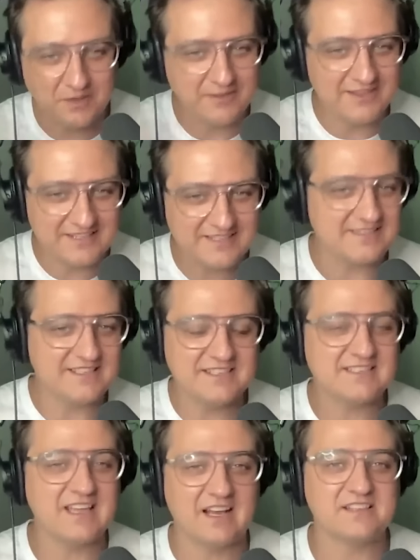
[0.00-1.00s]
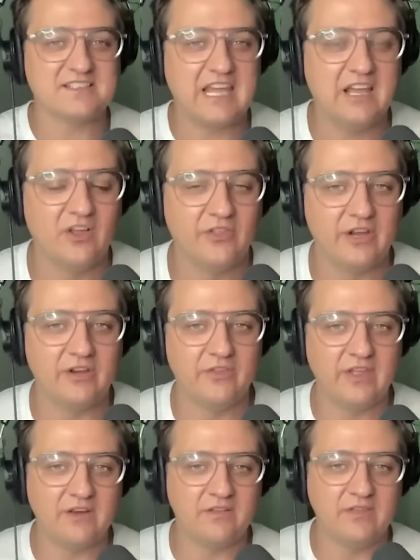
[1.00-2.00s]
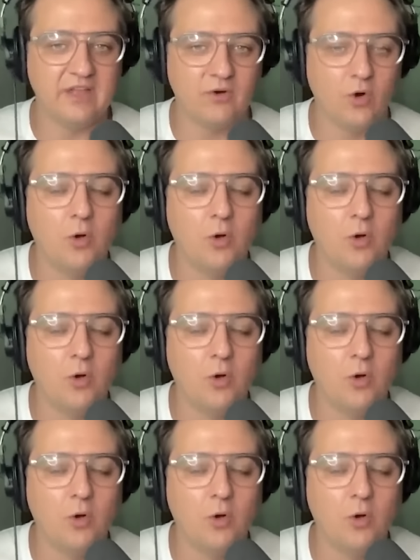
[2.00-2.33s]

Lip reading: I mean, this is on a scale that